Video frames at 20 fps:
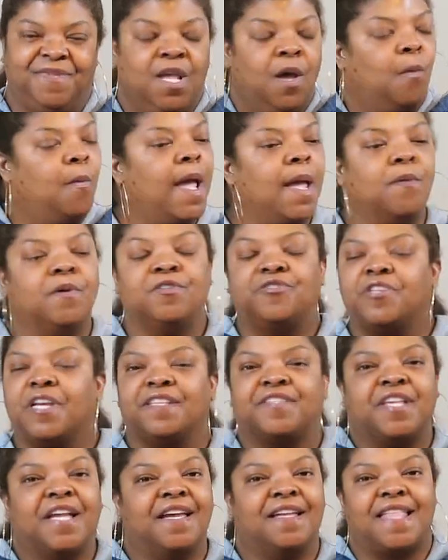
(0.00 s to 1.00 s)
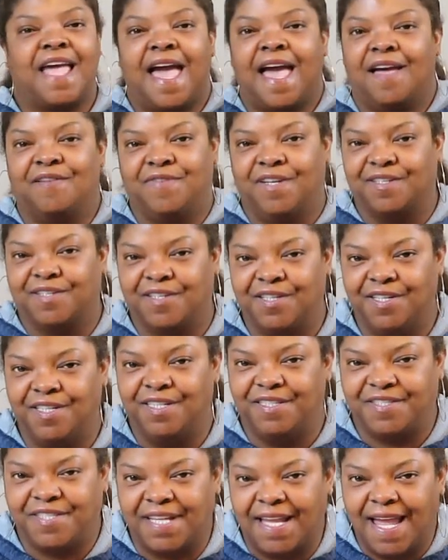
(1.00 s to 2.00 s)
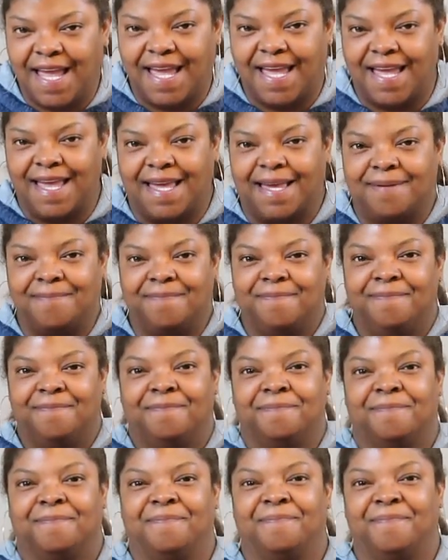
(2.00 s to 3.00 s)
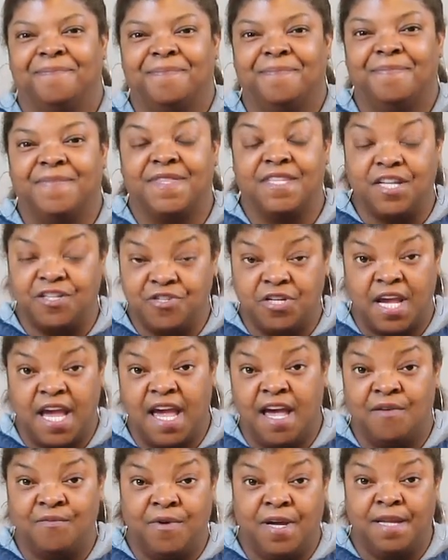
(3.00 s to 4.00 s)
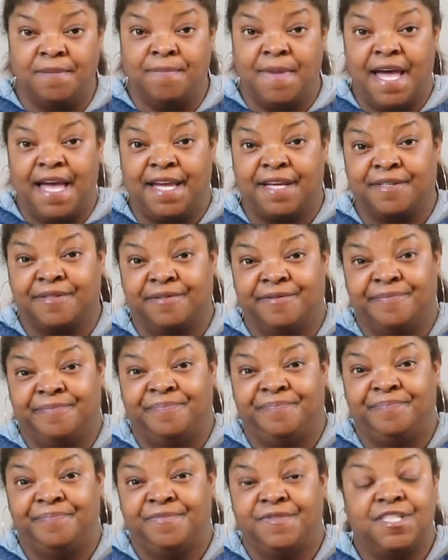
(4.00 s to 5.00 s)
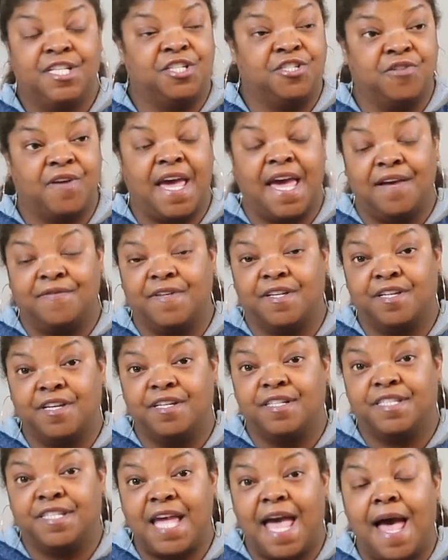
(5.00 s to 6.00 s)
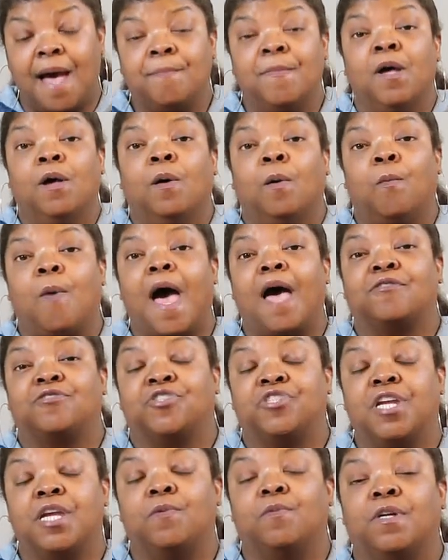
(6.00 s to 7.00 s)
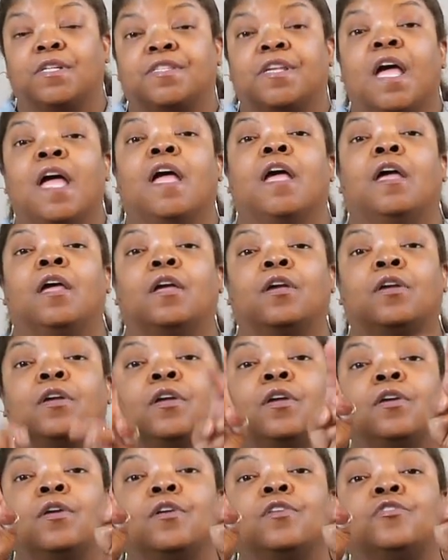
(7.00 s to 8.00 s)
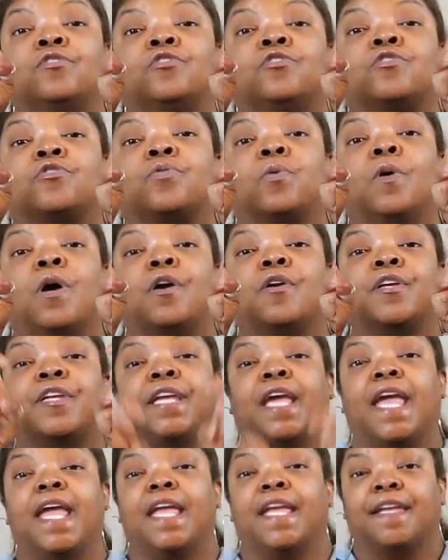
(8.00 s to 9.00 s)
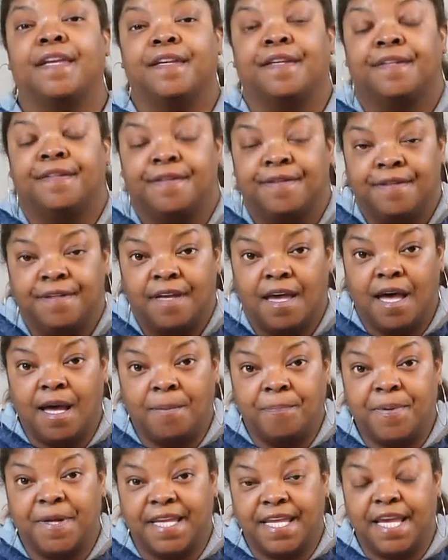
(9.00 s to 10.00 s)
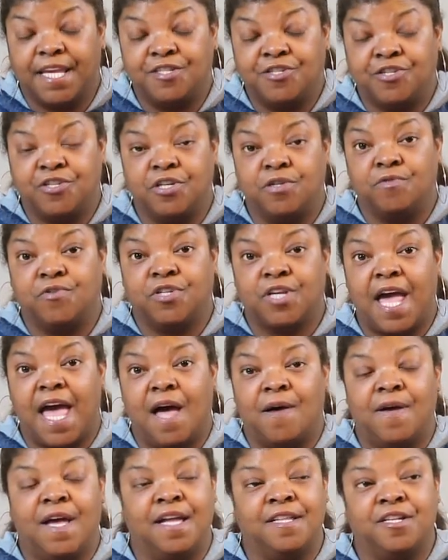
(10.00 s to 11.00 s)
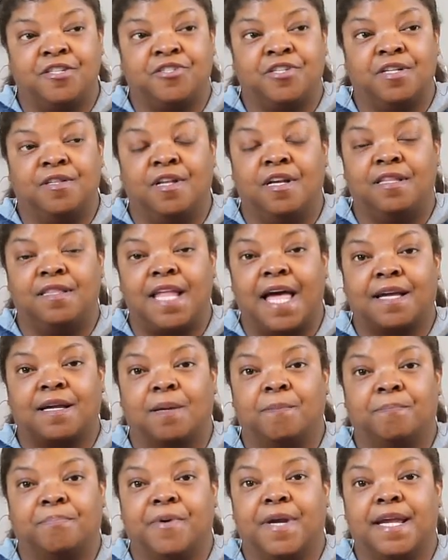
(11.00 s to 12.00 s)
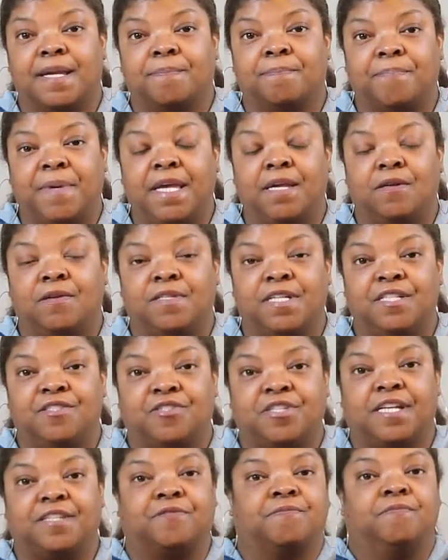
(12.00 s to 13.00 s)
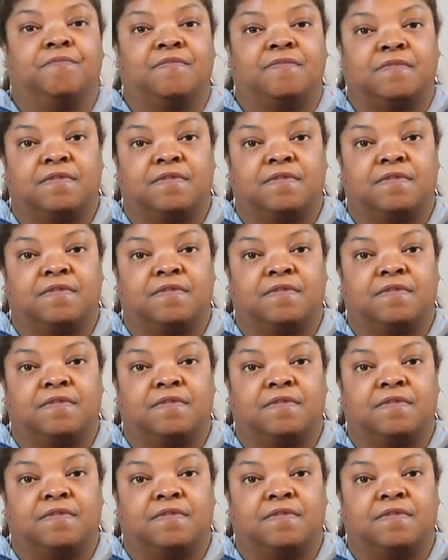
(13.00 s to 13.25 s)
We was just here to have a good time. Did you have one, Mike? Did you have a good time while she was twerking up against you, child? Honey, she looked like a brick building just...